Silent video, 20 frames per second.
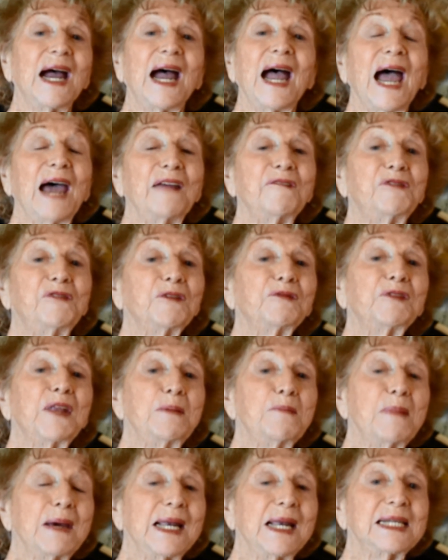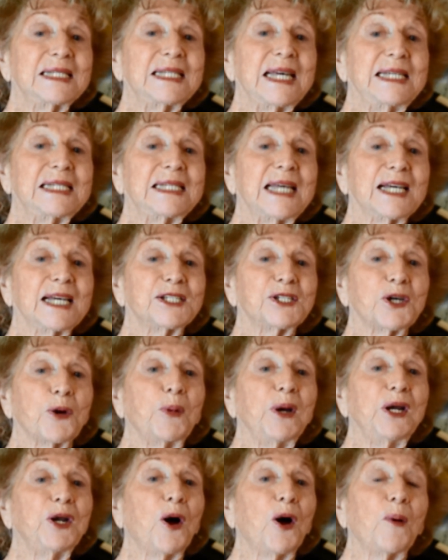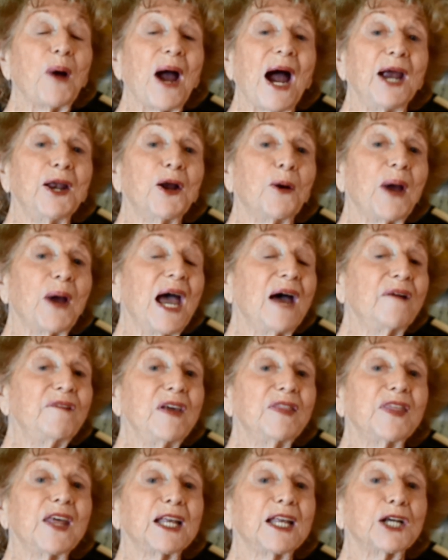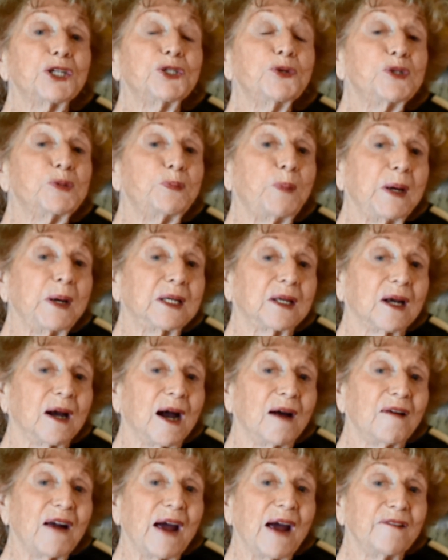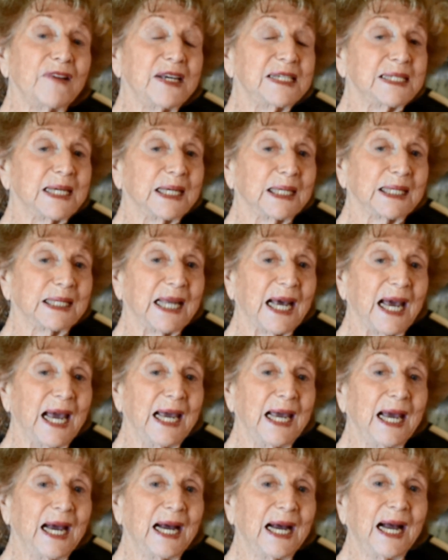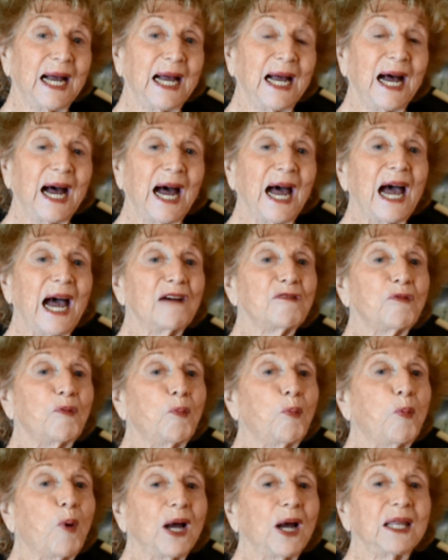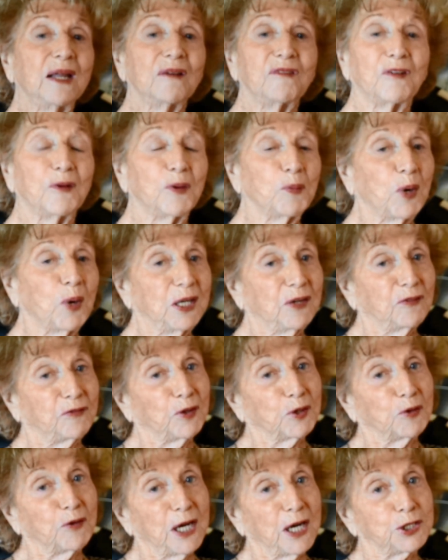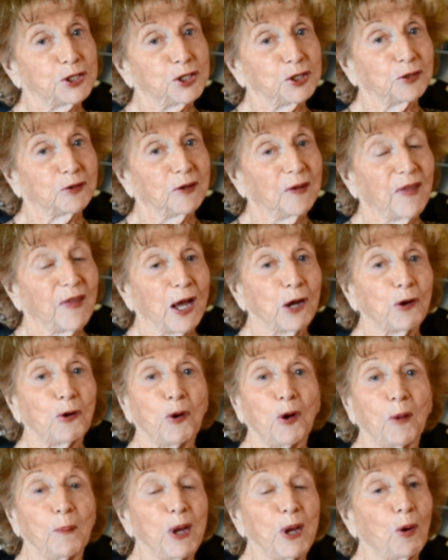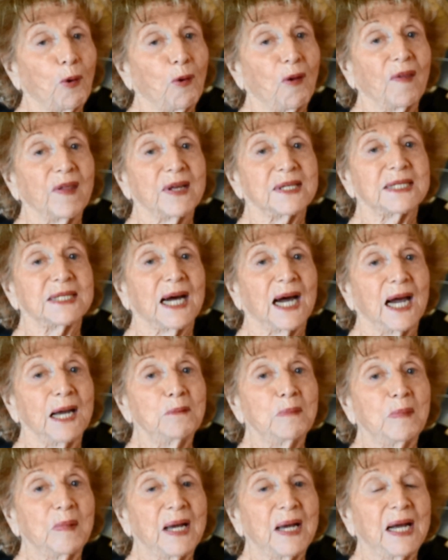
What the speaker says: and 50 minutes, he says, so I know everything that you speak to her every single day. I have wonderful, wonderful grandchildren. They call me all the time.